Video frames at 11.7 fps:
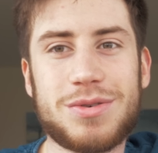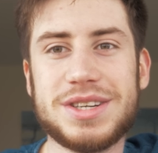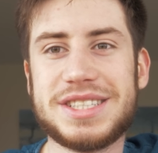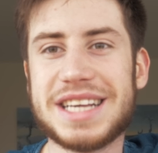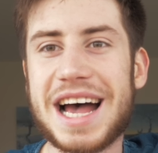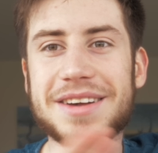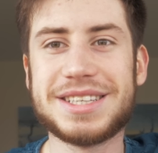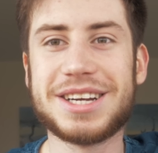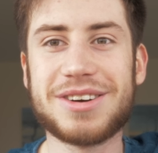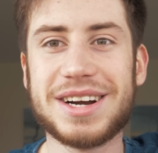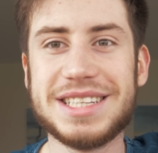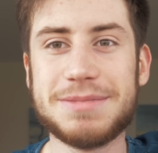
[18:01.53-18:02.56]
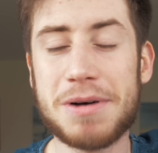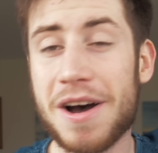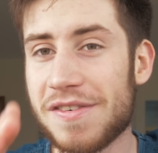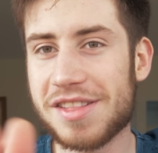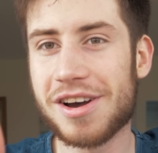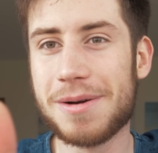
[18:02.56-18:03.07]
which is absolutely crazy.
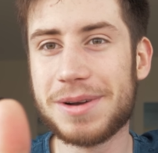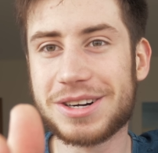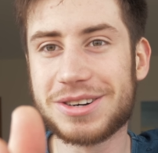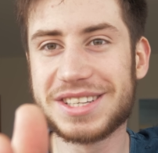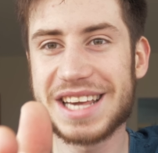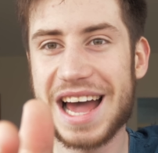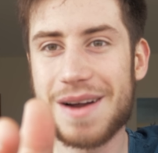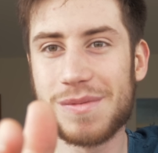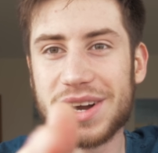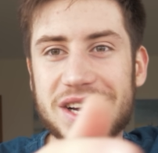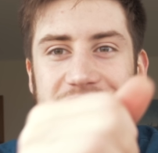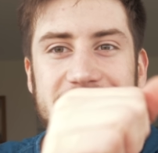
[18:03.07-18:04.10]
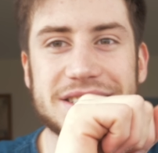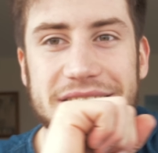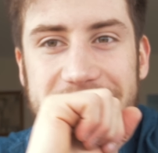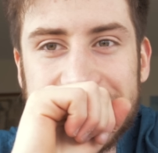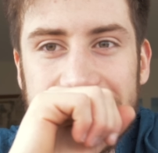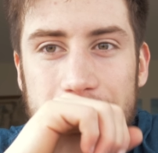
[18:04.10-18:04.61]
Perfect timing, I got this camera. So
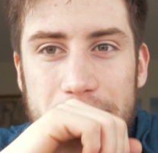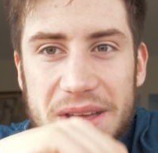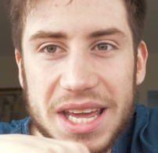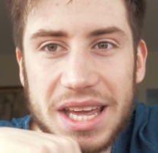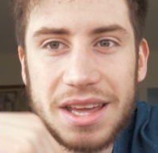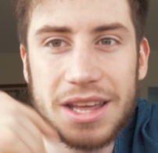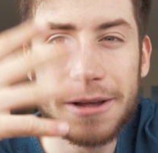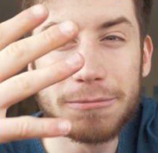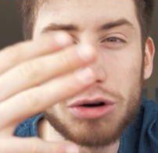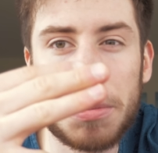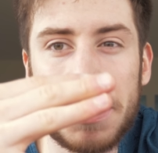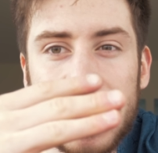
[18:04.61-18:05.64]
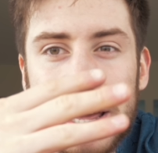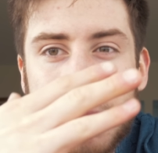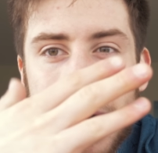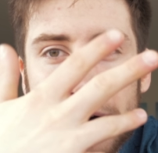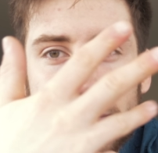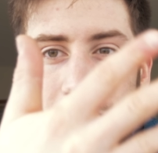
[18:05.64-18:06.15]
there's going to be probably
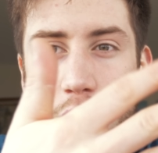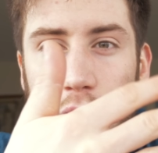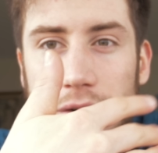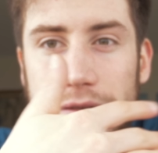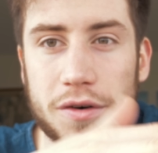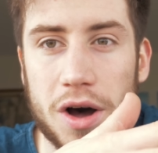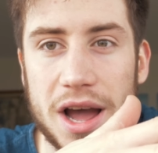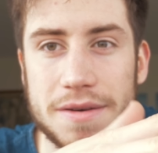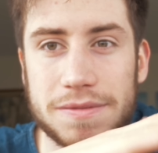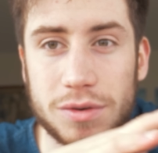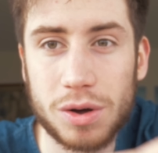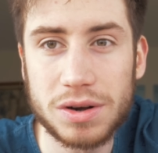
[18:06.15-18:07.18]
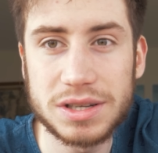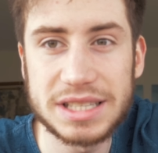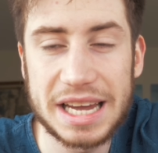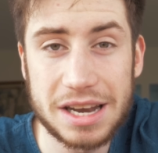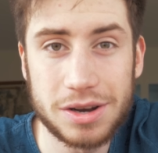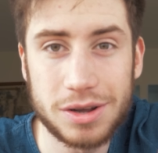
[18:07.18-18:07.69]
about 4 or 5
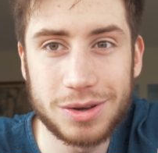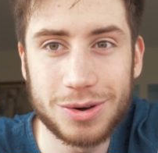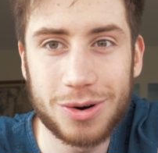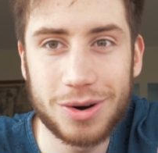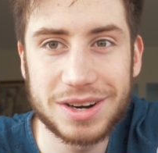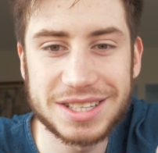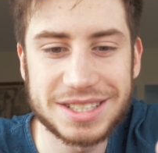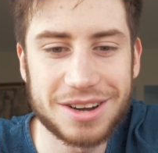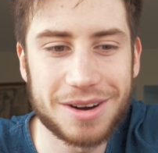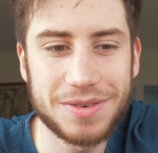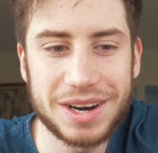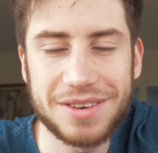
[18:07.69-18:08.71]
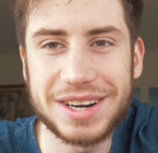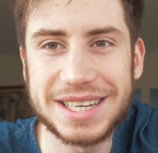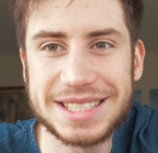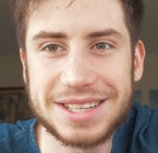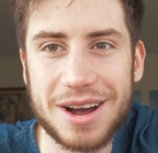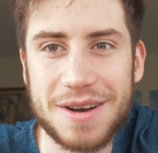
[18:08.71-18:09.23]
vlogs in New York, so I'm really, really
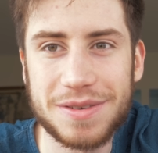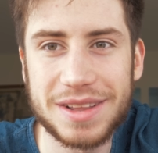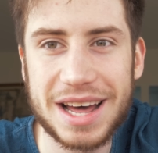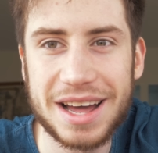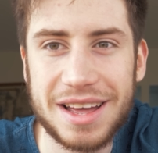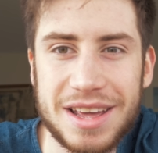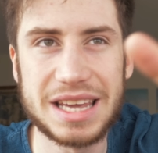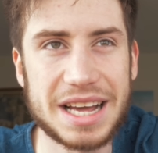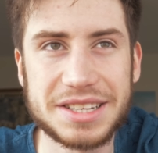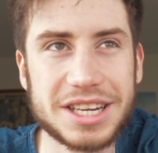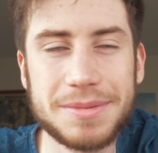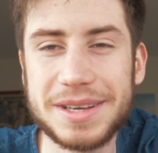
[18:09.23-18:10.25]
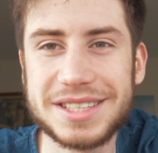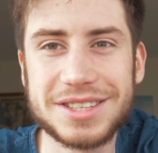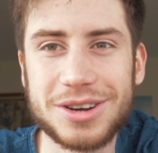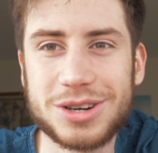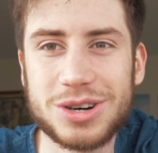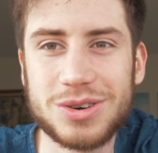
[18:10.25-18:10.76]
excited for that. Yeah, it's going to be
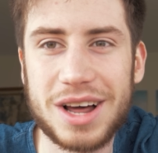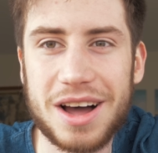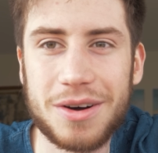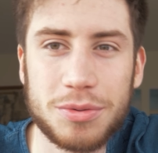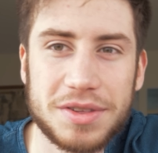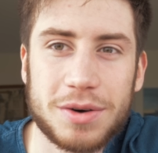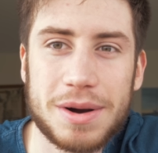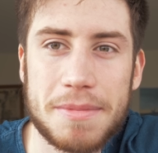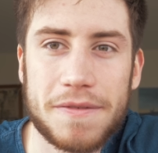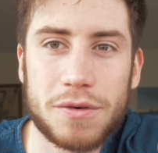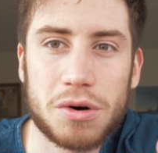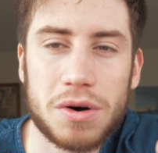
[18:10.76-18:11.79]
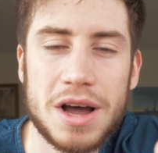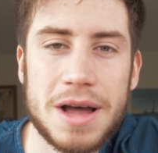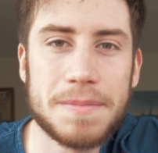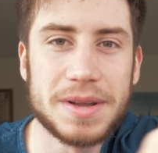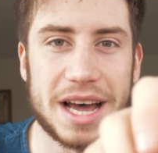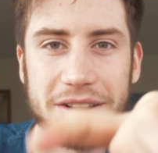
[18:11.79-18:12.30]
so cool. Like obviously I went before,
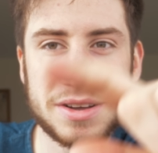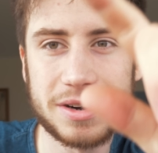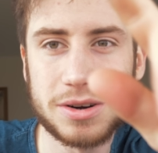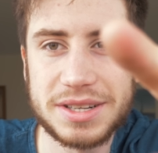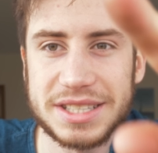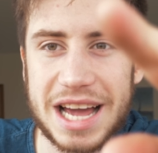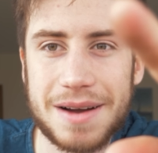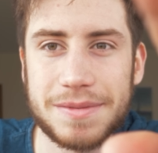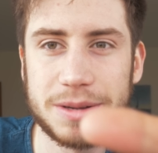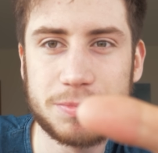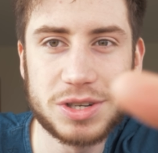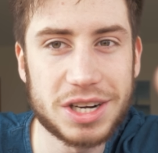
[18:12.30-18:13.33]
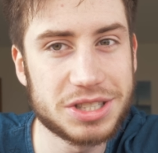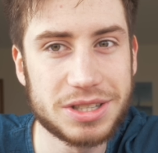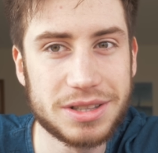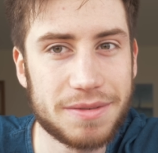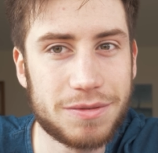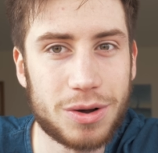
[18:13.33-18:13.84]
but now I've got this camera, the production
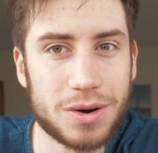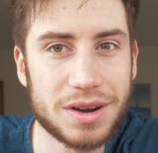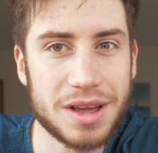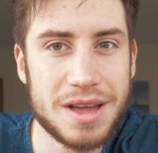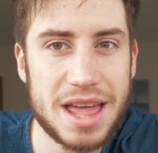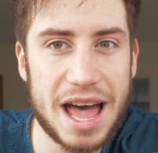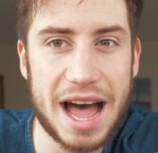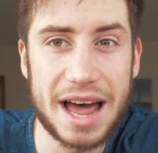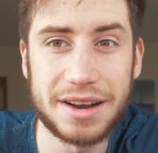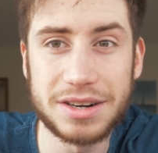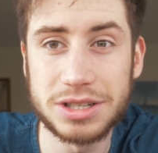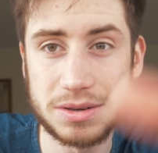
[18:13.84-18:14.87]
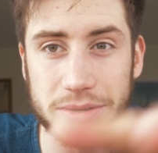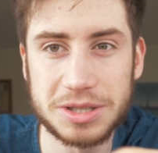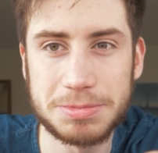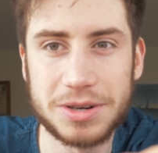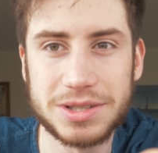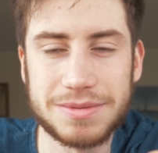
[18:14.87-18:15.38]
of the vlog, and because I've got
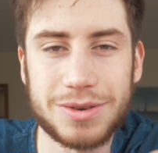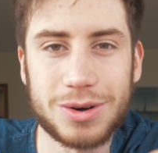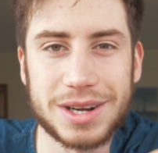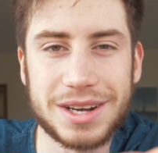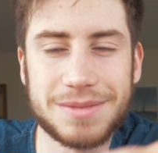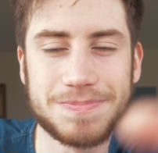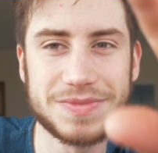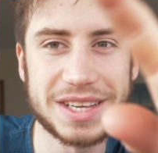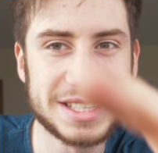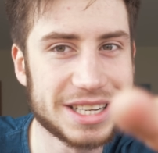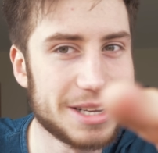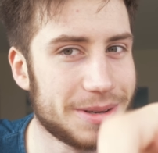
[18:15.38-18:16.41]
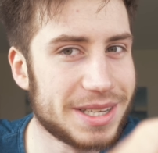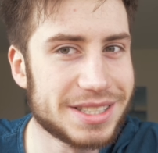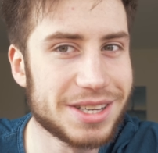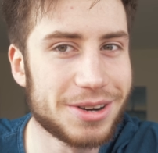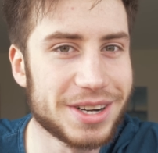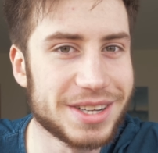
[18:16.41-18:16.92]
experience of vlogging, it's going to be
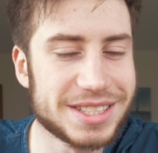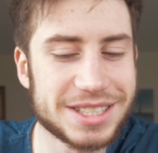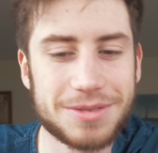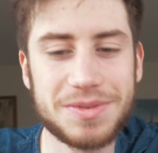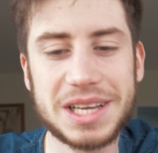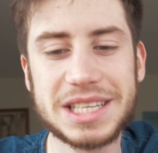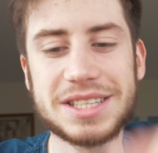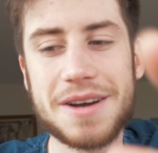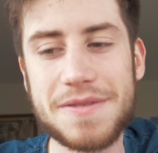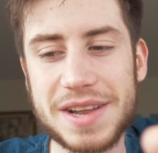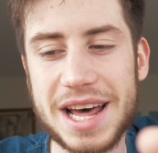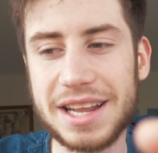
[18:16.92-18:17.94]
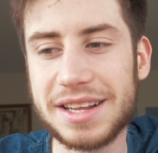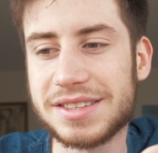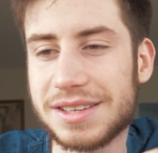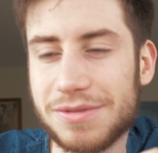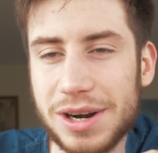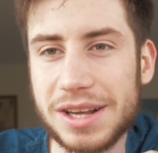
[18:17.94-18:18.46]
so good. So I'm really excited for that.
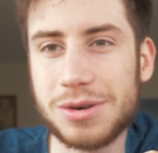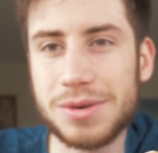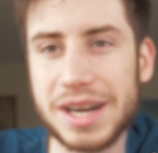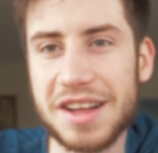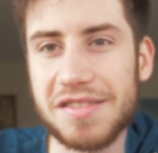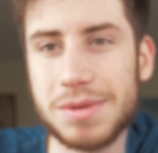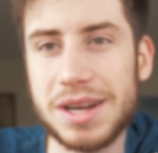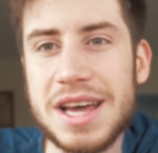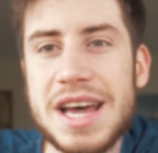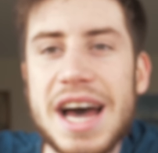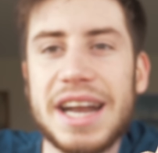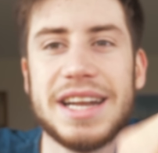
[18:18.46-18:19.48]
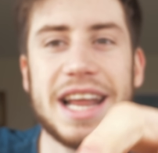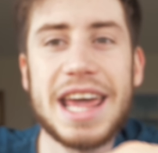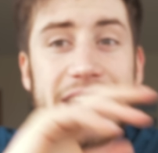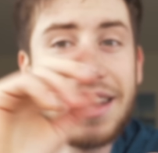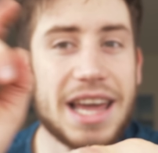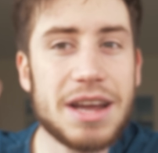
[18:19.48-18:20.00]
That's a really cool announcement. And then
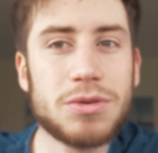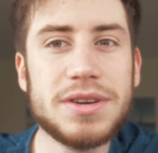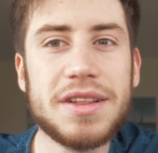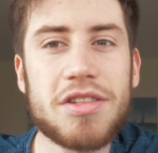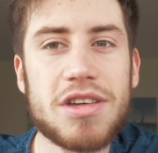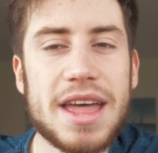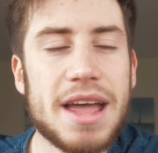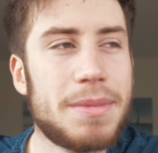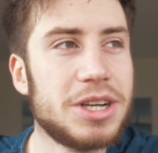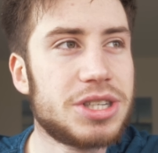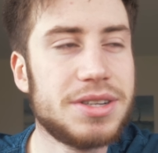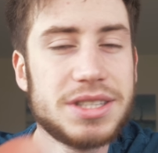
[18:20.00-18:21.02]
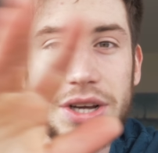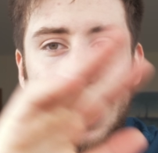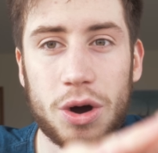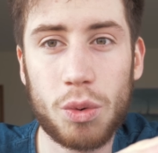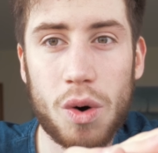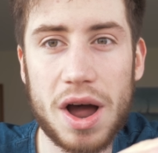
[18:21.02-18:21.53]
later on this year, I'm actually going to
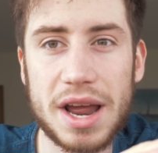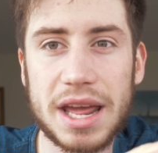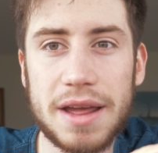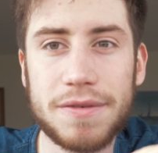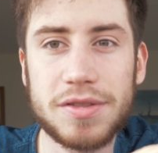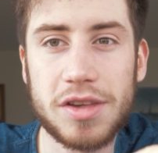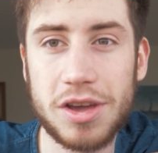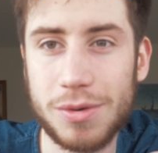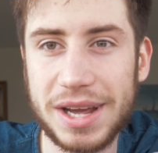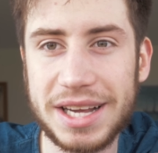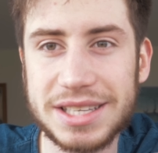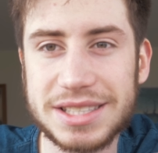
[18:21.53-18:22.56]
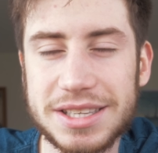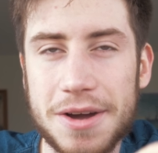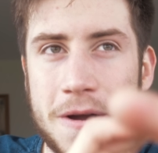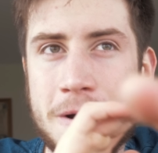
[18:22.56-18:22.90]
Hawaii for 2 weeks, so